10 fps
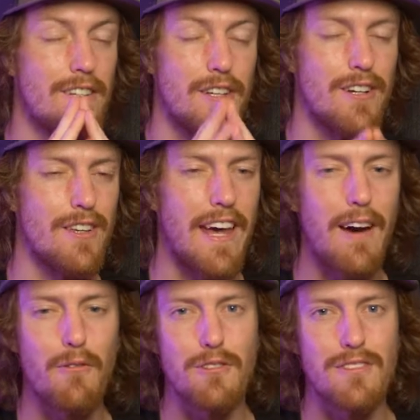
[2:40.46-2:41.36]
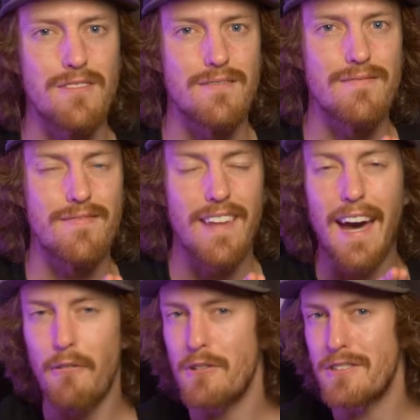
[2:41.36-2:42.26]
So that was
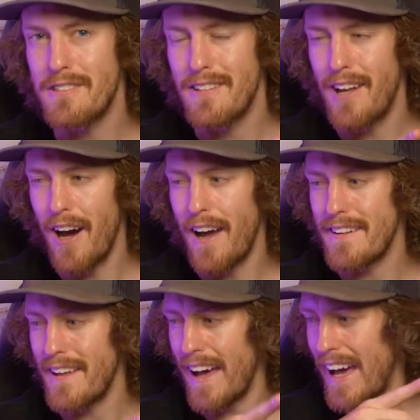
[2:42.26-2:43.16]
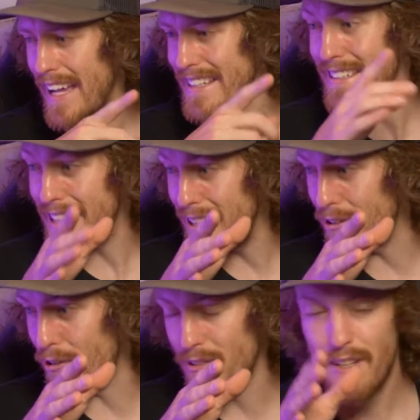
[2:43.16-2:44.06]
that was not
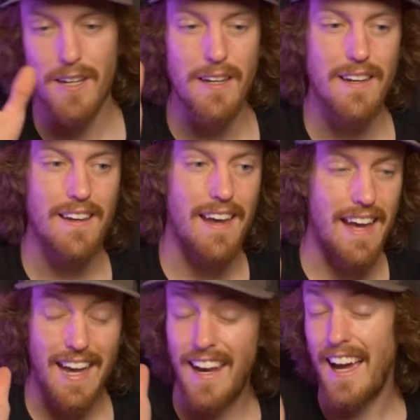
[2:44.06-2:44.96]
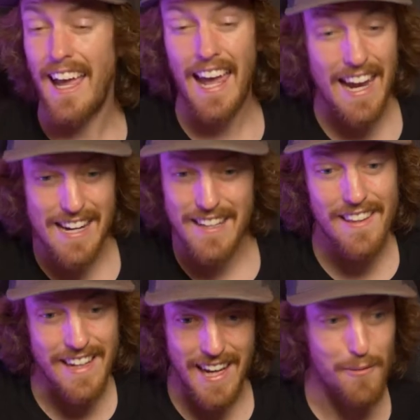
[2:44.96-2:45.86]
ideal. And I hated
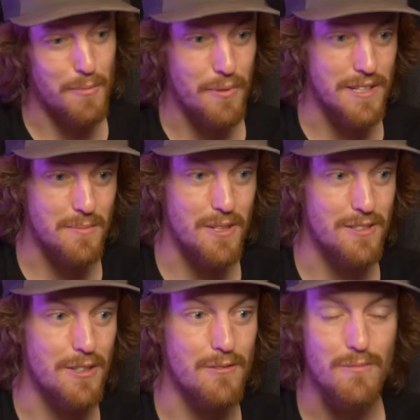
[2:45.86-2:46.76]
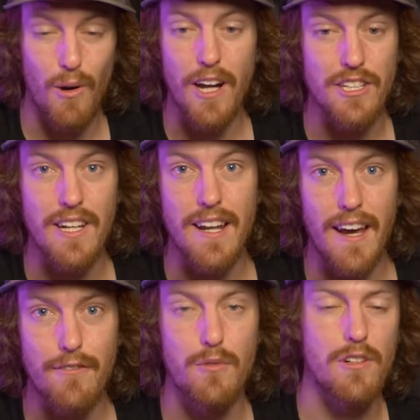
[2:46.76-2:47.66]
the camera placement too. Watching it
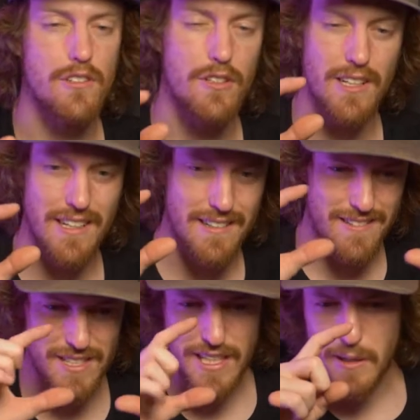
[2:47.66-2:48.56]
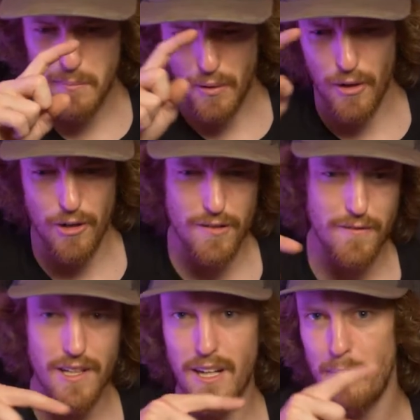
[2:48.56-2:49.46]
afterwards, you can see part
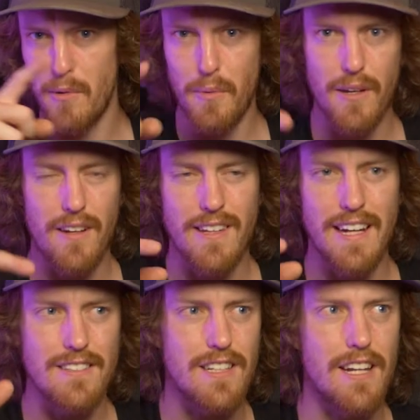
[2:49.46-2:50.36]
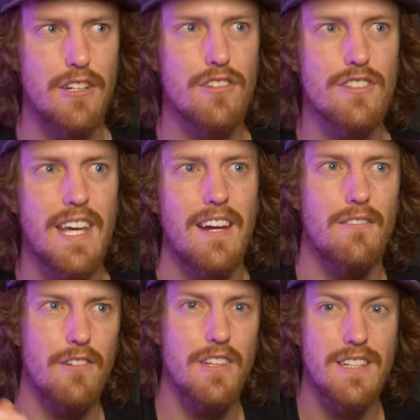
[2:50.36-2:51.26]
of the number plate on the outside and you just
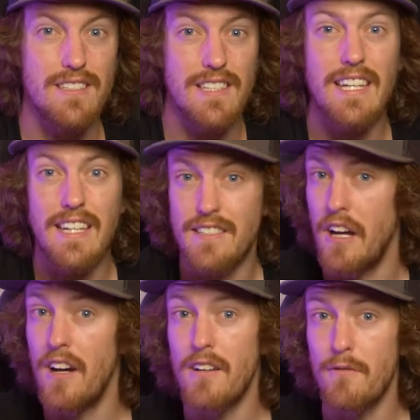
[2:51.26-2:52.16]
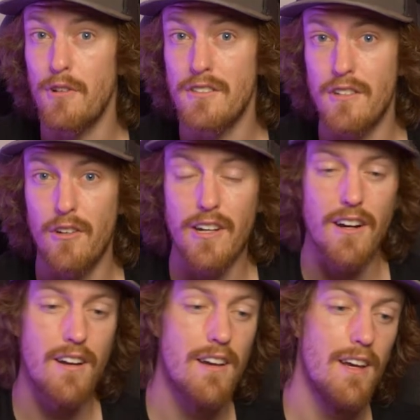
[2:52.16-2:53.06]
can't really see a ton of what's going
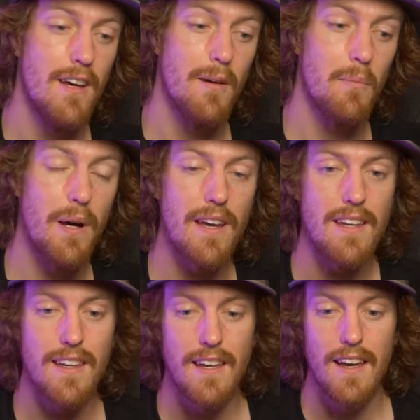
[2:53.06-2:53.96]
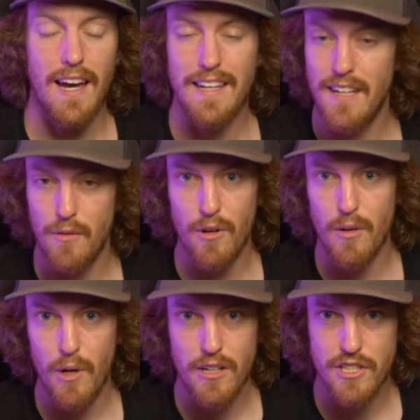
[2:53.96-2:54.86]
on, but I didn't
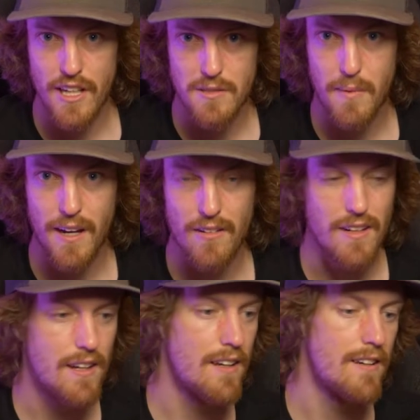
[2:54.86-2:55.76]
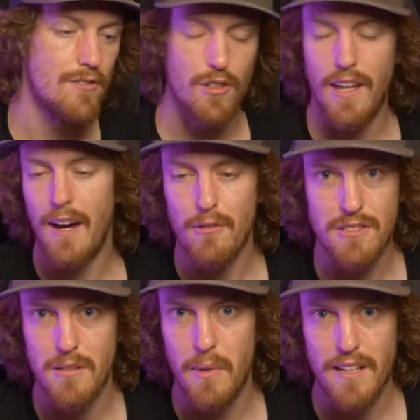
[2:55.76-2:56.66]
want to wear a chest mount, so that
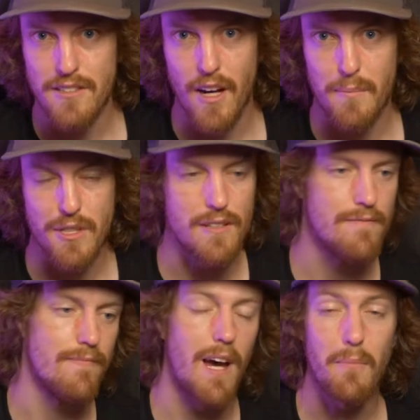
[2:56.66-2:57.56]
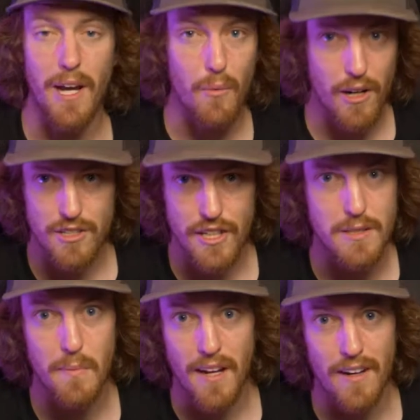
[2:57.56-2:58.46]
was the best option. I might wear a
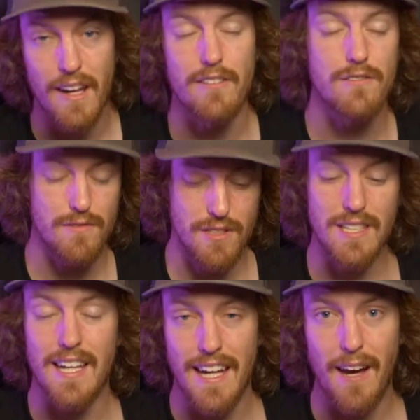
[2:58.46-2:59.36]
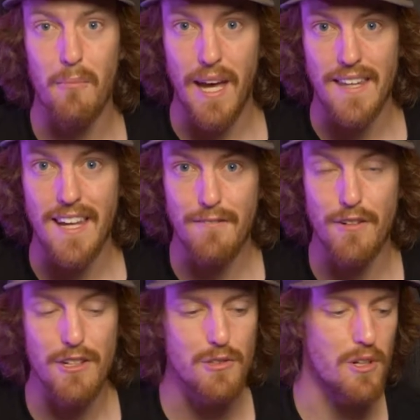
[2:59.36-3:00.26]
chest mount now, seeing how bad that
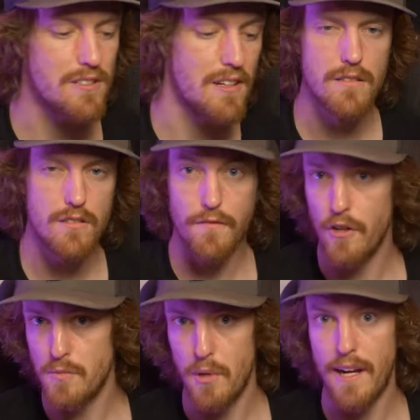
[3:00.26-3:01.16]
footage was. So, first